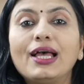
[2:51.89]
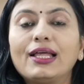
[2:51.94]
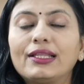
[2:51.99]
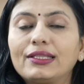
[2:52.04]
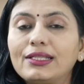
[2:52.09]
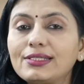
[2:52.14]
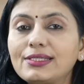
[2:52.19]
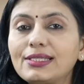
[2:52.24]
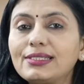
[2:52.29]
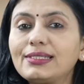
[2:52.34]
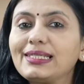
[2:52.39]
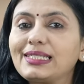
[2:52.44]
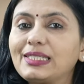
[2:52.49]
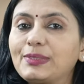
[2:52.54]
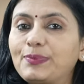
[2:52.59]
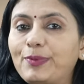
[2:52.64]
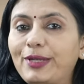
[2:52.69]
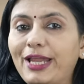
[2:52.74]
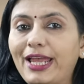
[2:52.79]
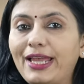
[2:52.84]
This is the
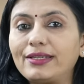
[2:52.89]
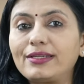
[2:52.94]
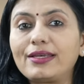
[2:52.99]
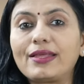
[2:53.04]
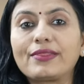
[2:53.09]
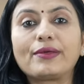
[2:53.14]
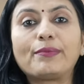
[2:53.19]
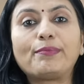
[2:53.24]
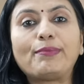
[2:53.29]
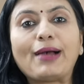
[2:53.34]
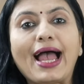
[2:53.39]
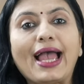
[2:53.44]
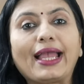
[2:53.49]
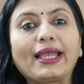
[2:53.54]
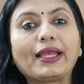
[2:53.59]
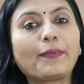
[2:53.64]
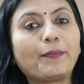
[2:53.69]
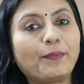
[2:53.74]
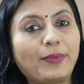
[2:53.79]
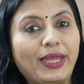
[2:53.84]
spread the
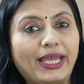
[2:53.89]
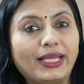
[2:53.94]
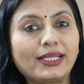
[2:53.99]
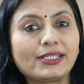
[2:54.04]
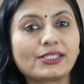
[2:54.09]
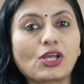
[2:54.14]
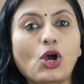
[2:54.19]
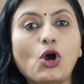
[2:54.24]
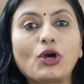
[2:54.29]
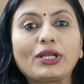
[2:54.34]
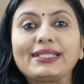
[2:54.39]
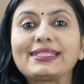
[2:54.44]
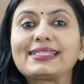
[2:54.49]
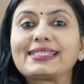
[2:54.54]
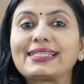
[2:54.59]
bank makes on its